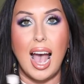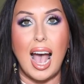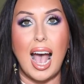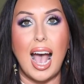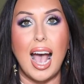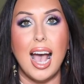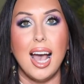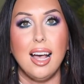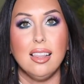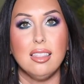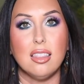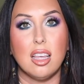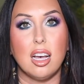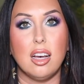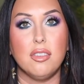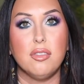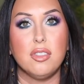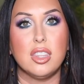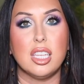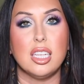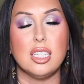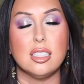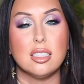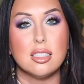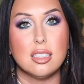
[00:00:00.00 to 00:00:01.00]
I
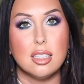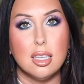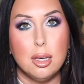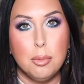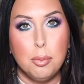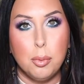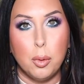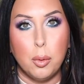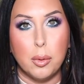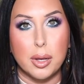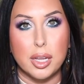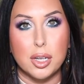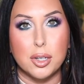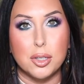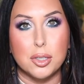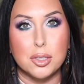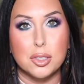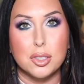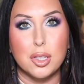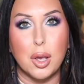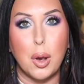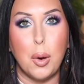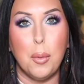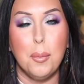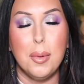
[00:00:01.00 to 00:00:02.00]
love these lip
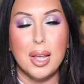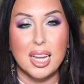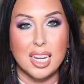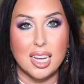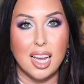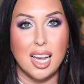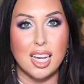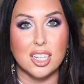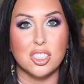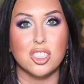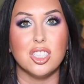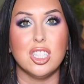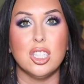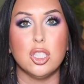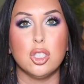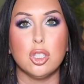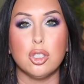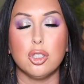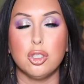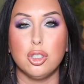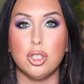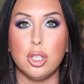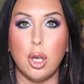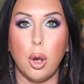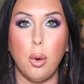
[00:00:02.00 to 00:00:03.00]
oils. Oh my gosh, these
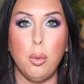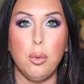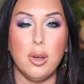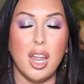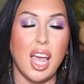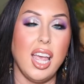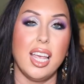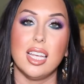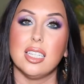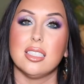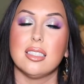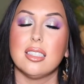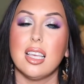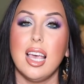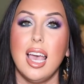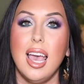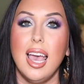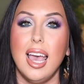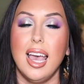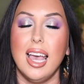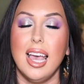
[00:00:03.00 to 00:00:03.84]
are so nice.